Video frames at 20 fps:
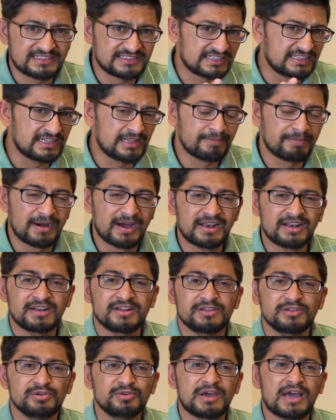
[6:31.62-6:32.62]
in Nepal,
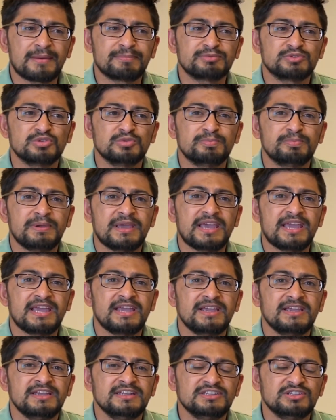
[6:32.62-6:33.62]
you have to
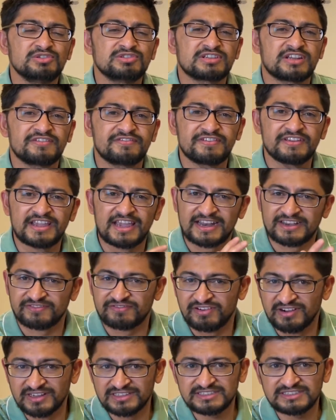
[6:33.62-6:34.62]
pay tuition fee at
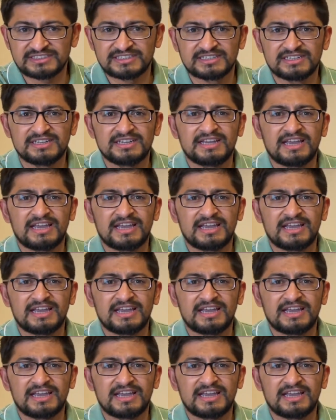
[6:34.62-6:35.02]
first,